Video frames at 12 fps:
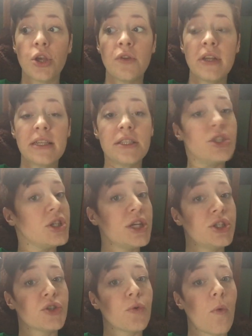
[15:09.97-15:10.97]
you need to
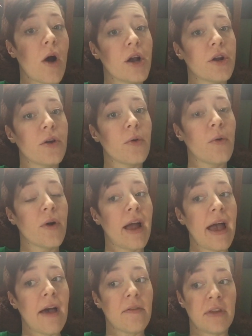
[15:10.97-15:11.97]
change your water or
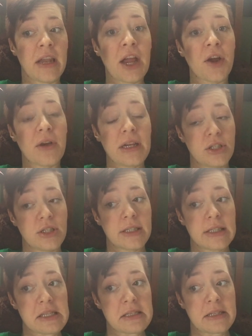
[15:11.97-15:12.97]
have an
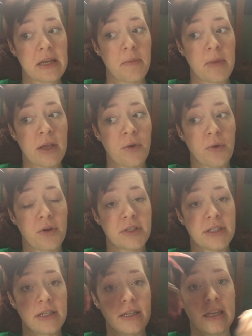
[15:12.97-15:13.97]
aeration system in order
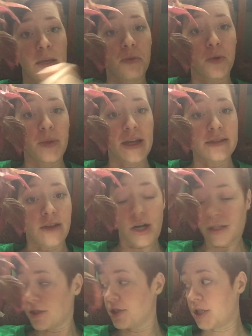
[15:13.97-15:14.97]
to keep your plants
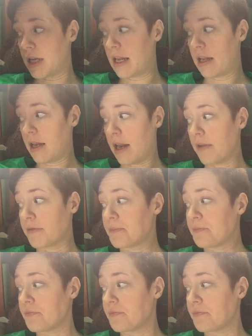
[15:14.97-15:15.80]
oxygenated enough,